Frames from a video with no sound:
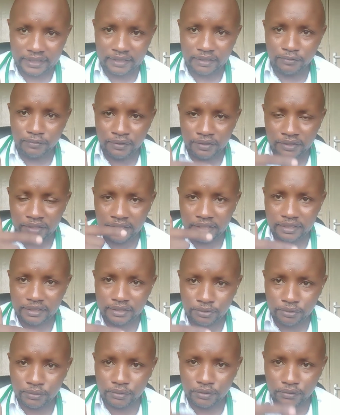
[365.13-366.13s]
within
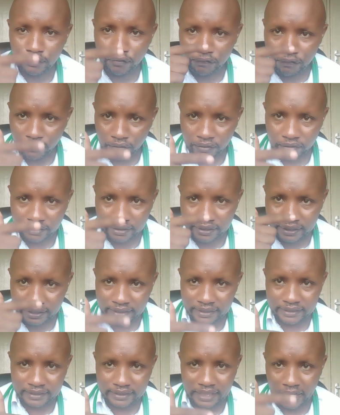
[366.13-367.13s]
2 to 4
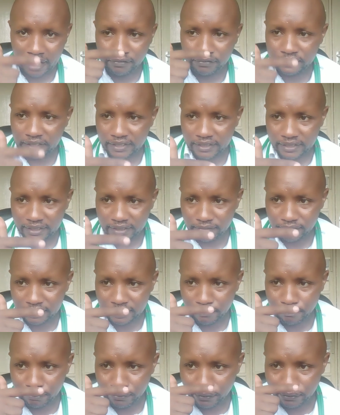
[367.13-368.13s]
days after the
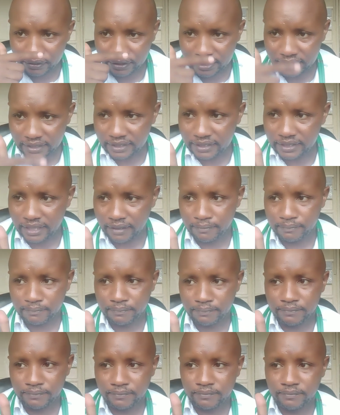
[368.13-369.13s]
procedure.
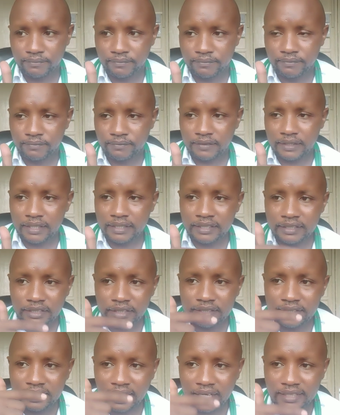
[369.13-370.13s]
It's
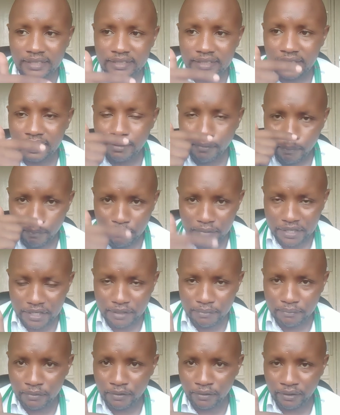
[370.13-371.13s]
just
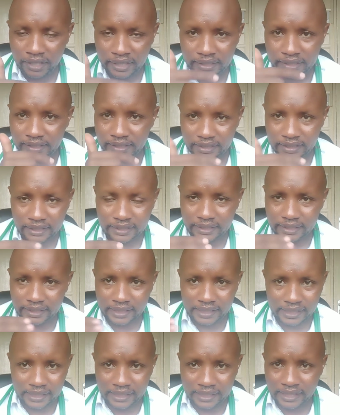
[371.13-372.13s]
minimal and it
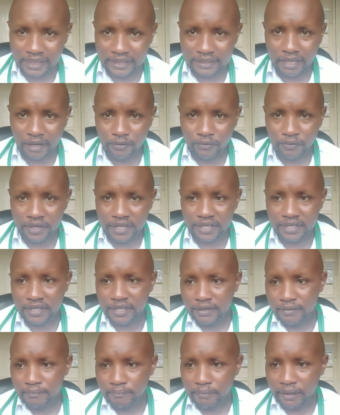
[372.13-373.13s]
clears away
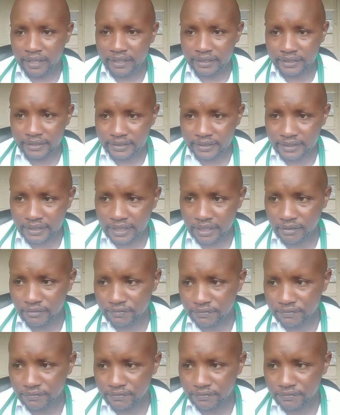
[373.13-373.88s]
by itself.